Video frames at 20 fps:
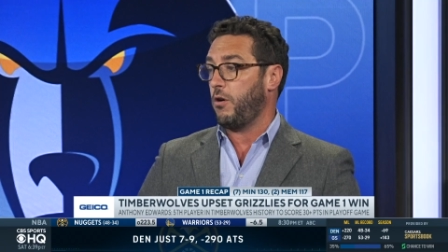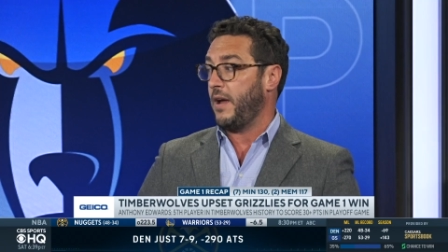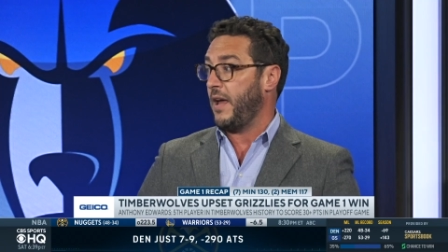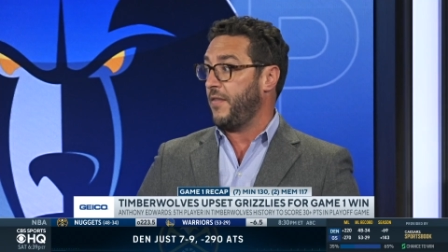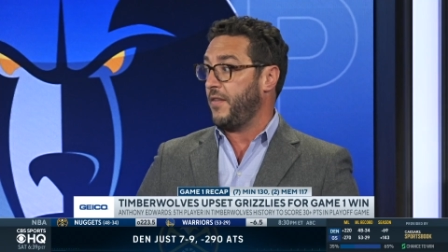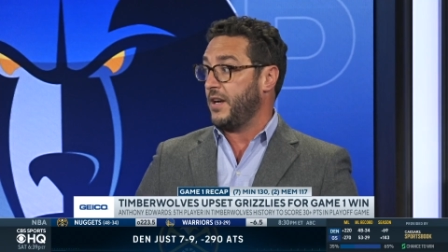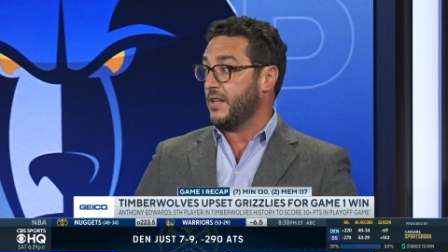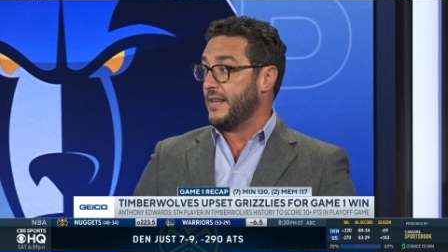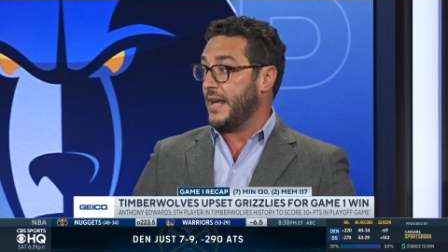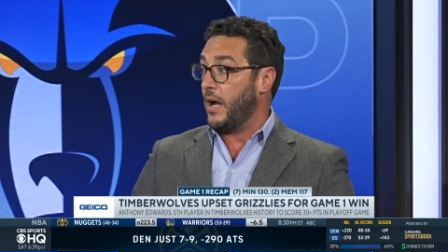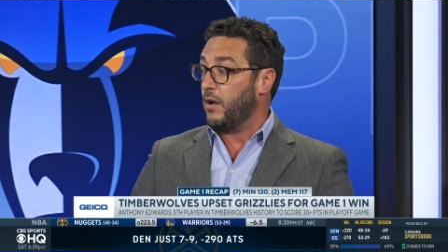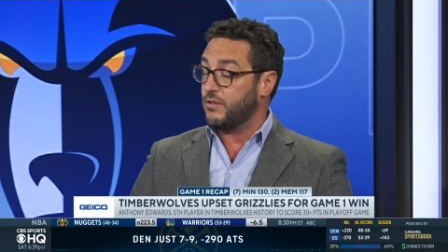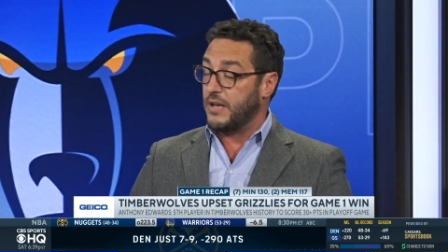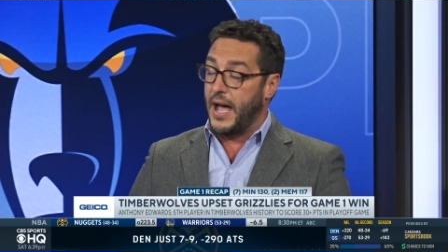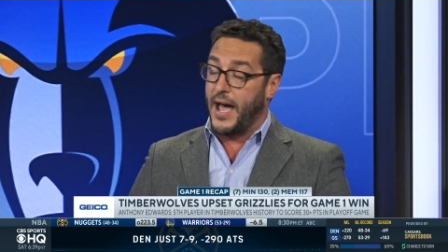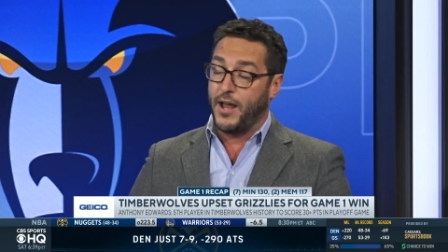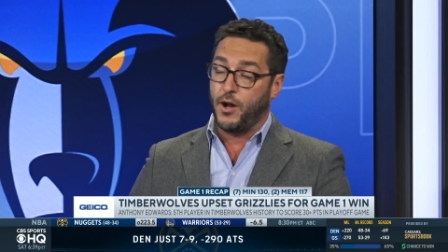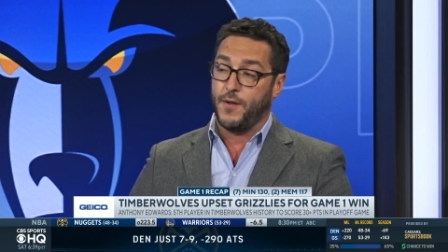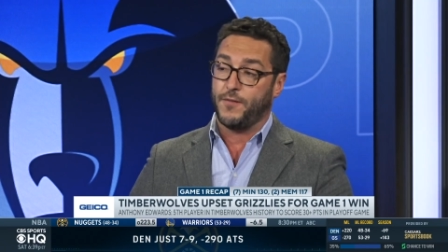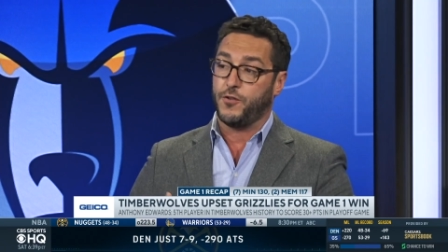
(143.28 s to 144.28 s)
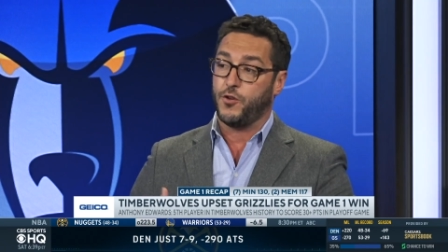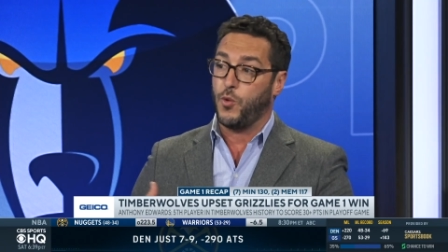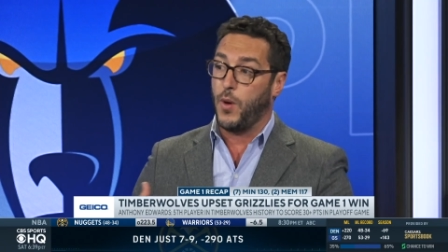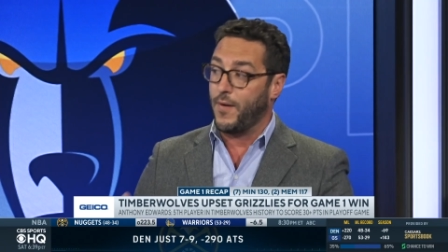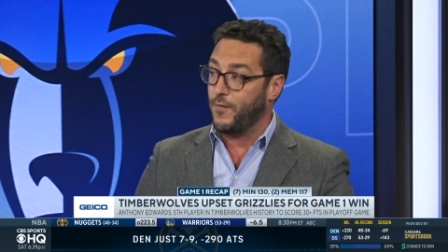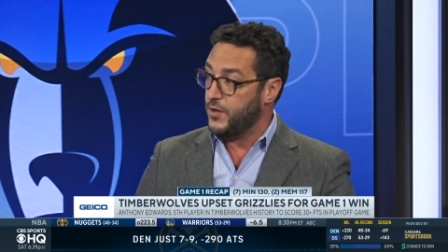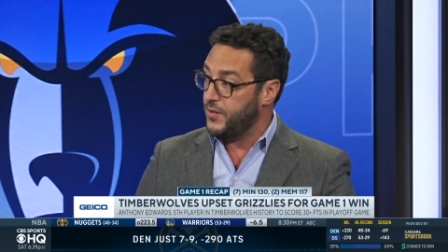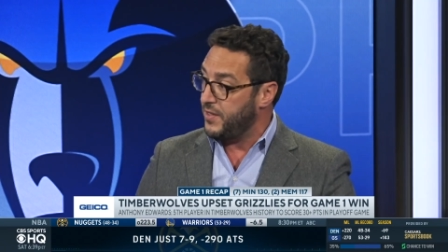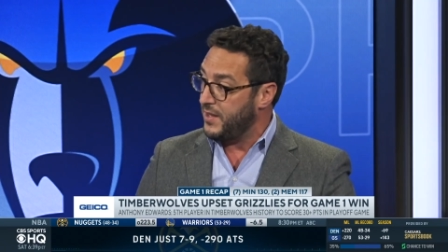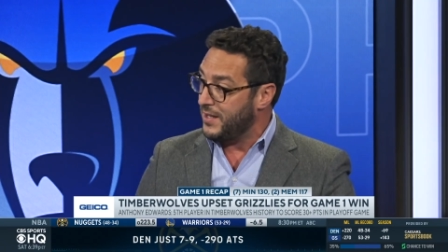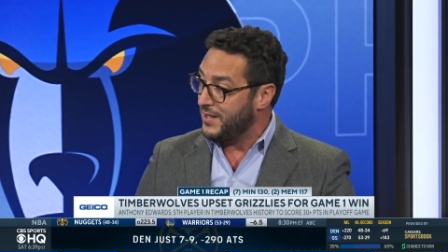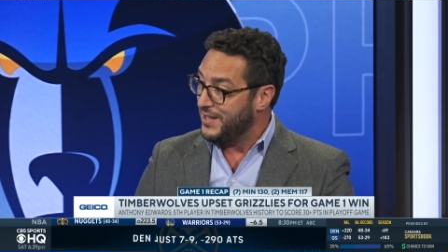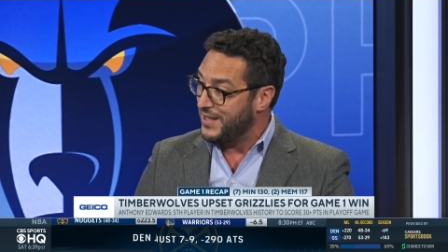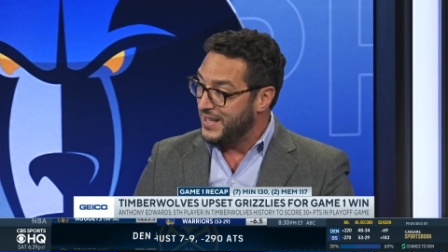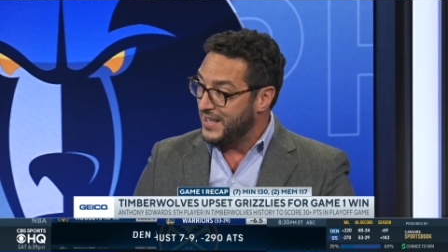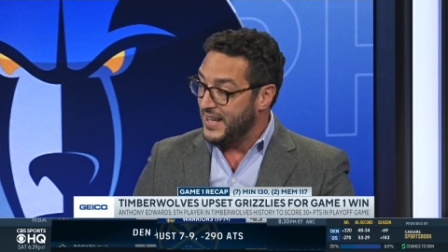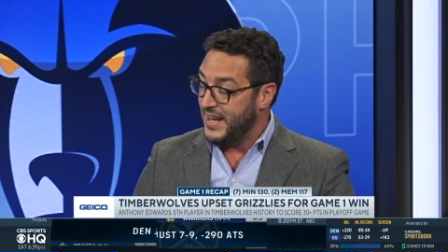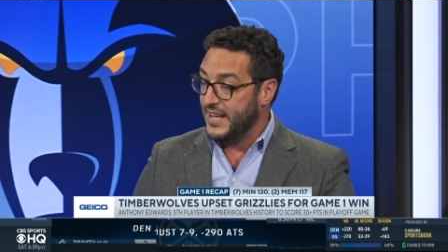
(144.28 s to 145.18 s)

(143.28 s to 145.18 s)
Anthony Towns, I don't have to do everything.